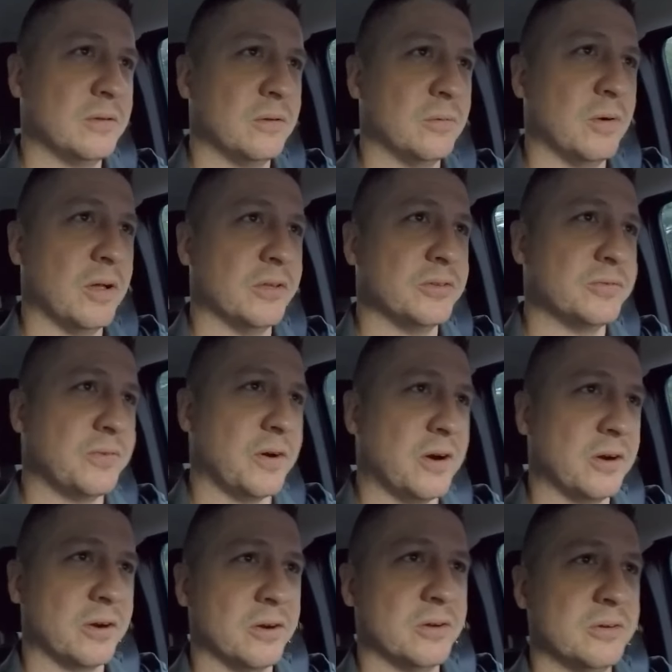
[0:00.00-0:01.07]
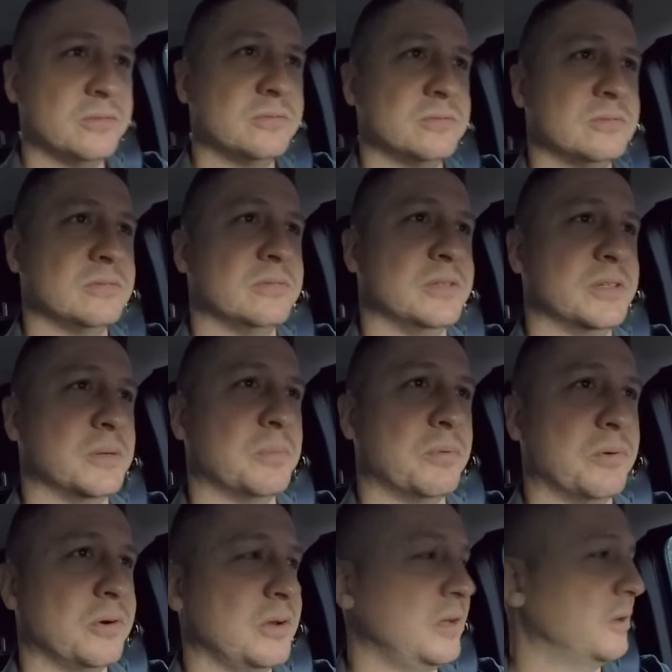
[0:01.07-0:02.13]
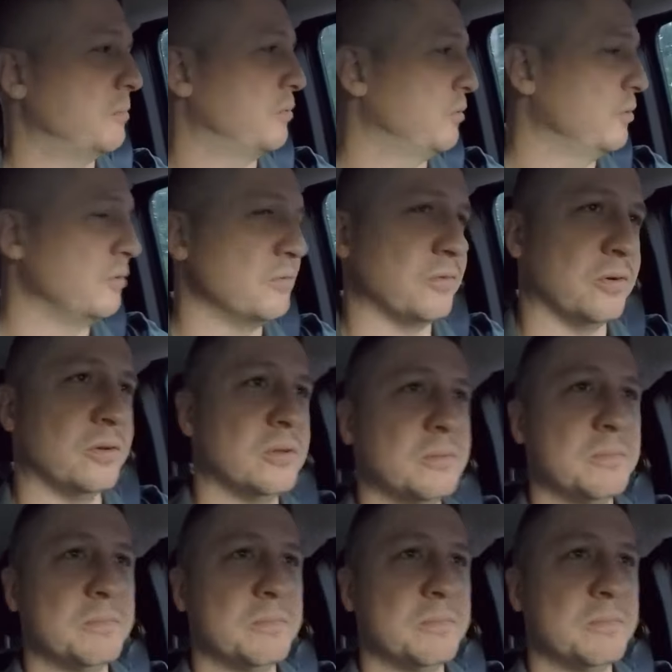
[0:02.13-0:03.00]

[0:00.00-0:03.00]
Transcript: Wells Fargo did a pre-approval.